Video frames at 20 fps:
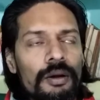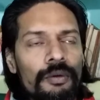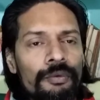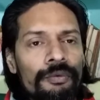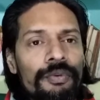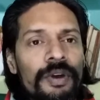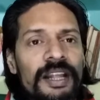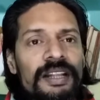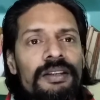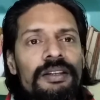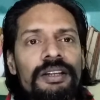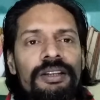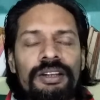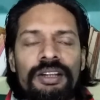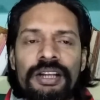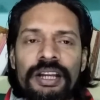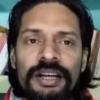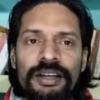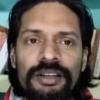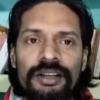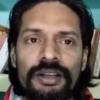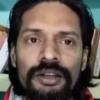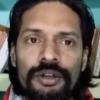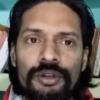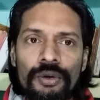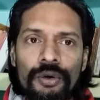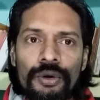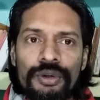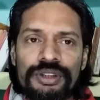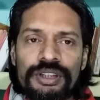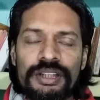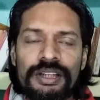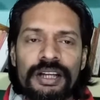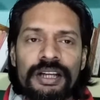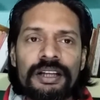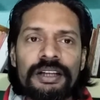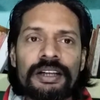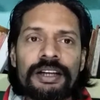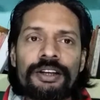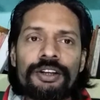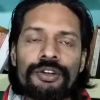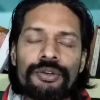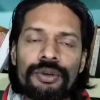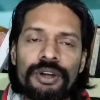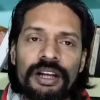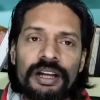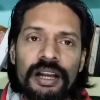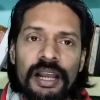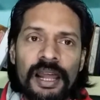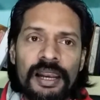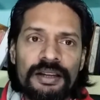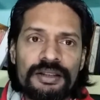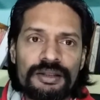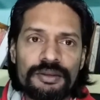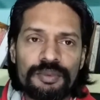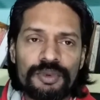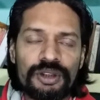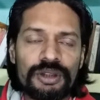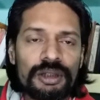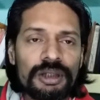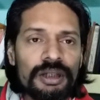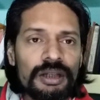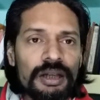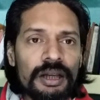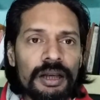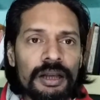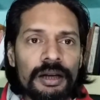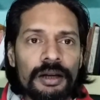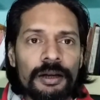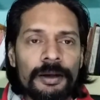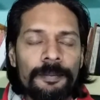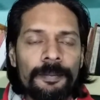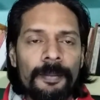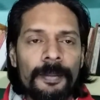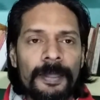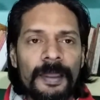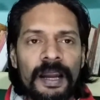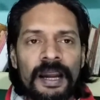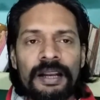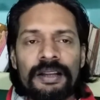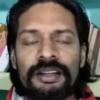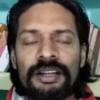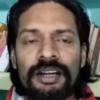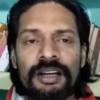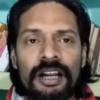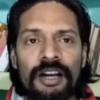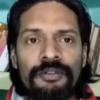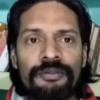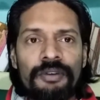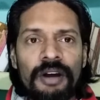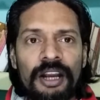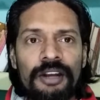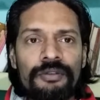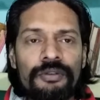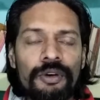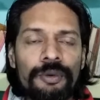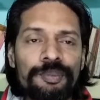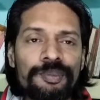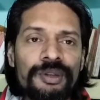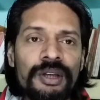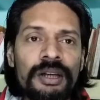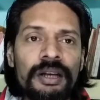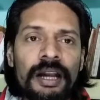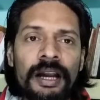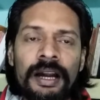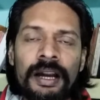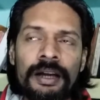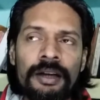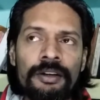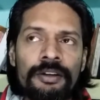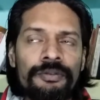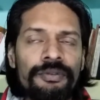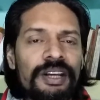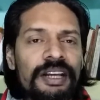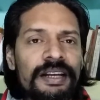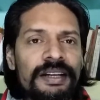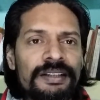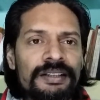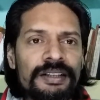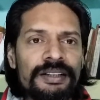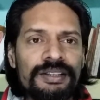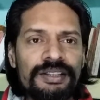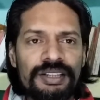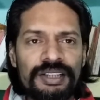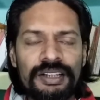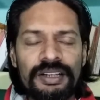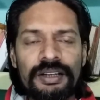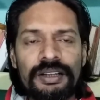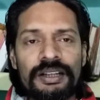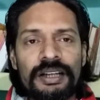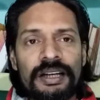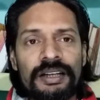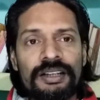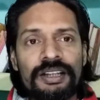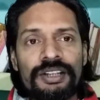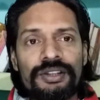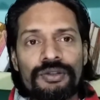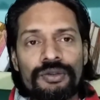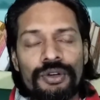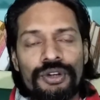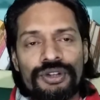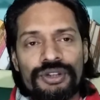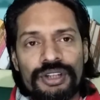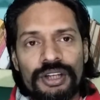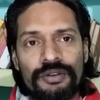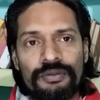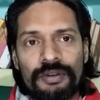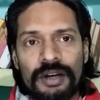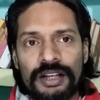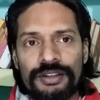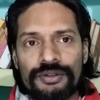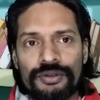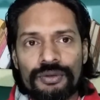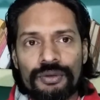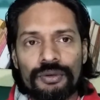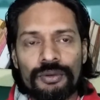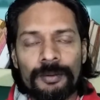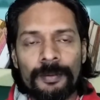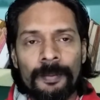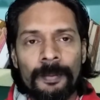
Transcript: when the theater closed in England during Elizabethan era, and there are five options, and we can consider that this question was wrong,